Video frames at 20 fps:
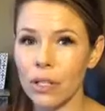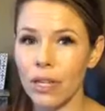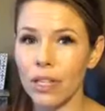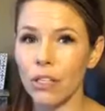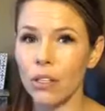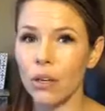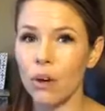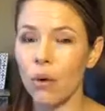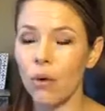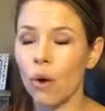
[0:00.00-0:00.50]
And
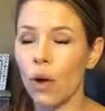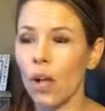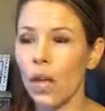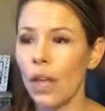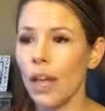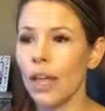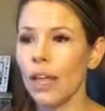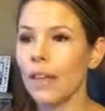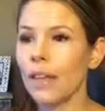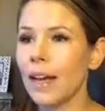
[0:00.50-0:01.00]
so
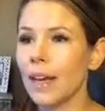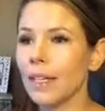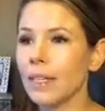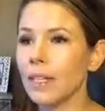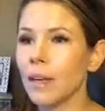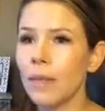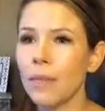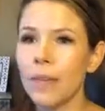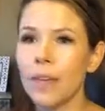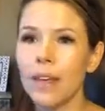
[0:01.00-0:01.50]
that's
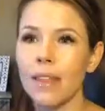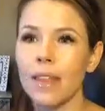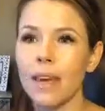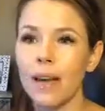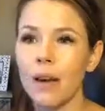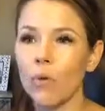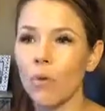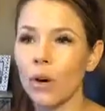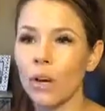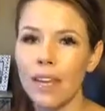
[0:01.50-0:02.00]
something
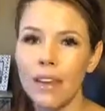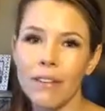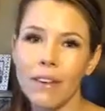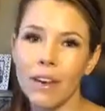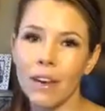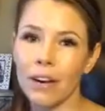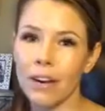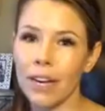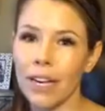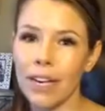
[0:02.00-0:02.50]
that we're giving
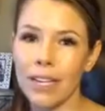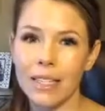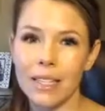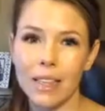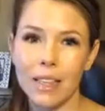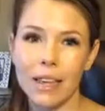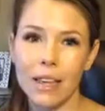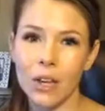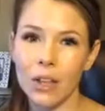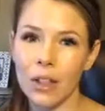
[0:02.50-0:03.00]
our kids, I
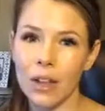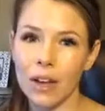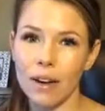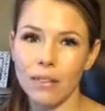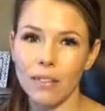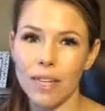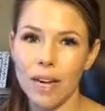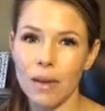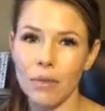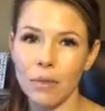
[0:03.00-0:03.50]
think, a lot of
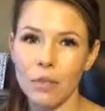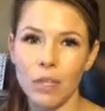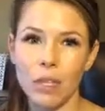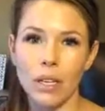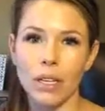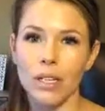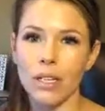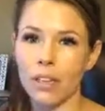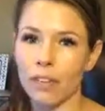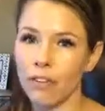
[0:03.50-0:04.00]
times,
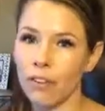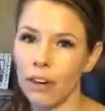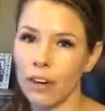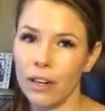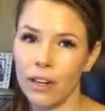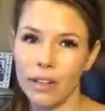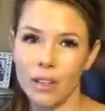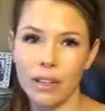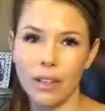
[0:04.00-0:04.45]
different